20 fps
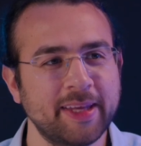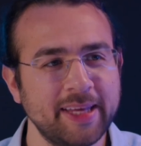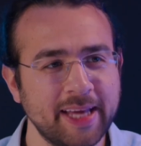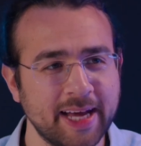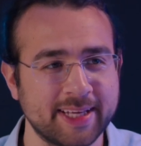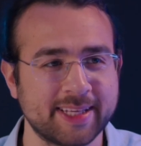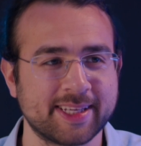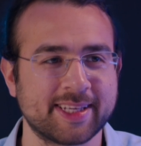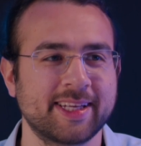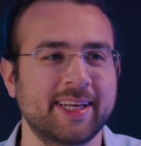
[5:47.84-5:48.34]

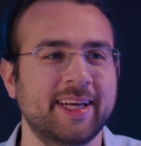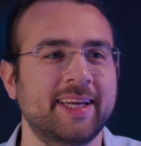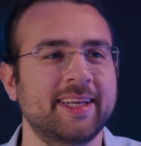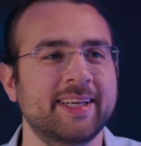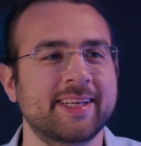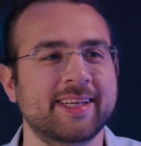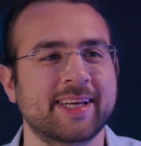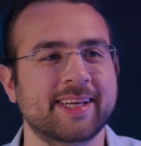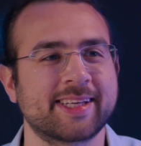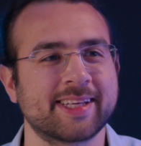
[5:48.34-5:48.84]
Yes, and
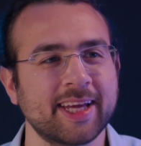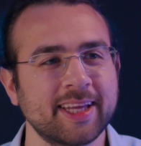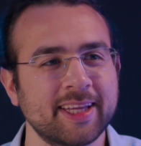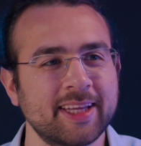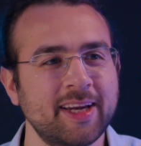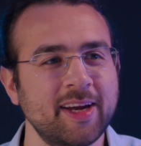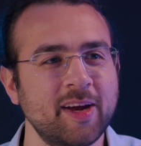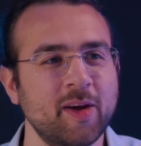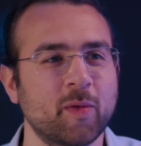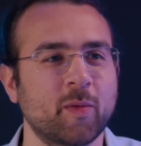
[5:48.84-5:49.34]
it's
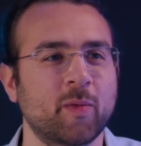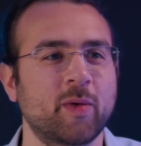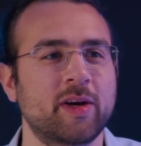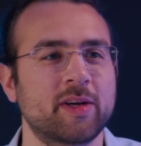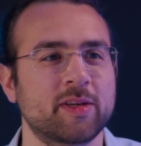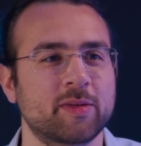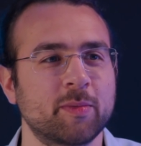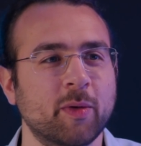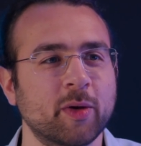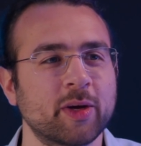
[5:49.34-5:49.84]
exactly
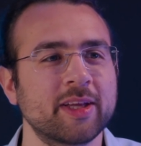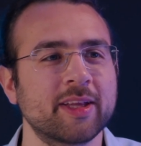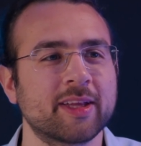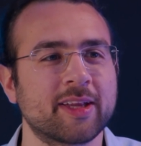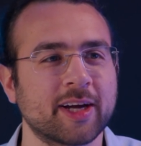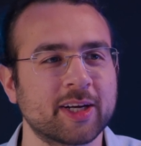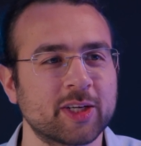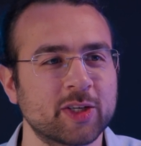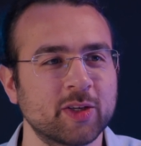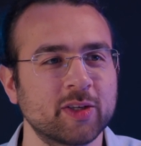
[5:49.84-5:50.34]
where smoking
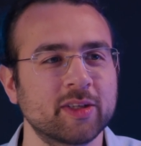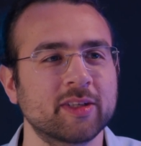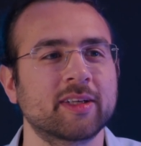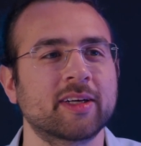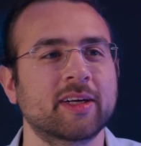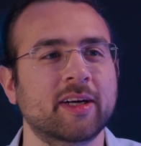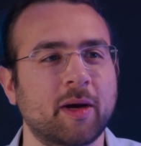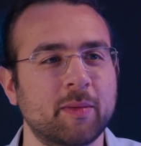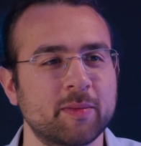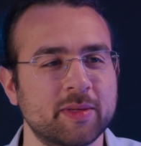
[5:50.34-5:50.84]
detection
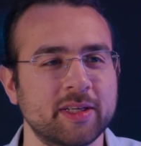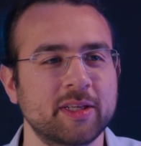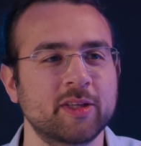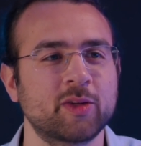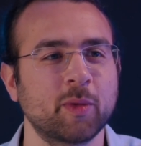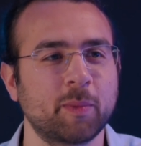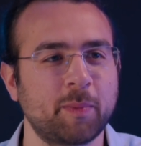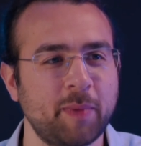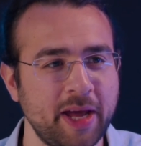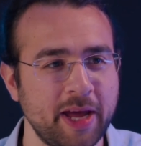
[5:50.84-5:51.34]
comes
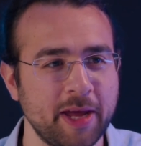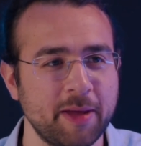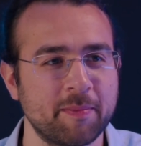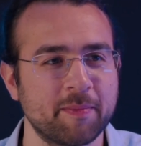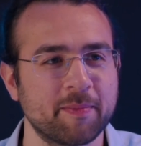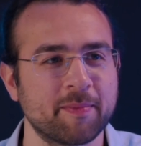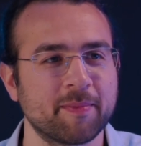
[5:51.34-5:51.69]
into play.